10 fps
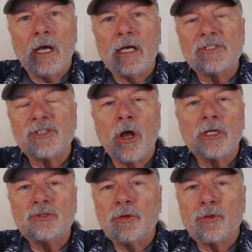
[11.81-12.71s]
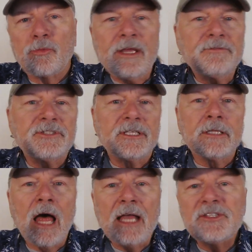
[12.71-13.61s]
songs with riffs and
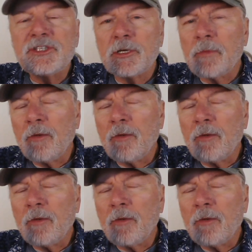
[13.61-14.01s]
lines in them,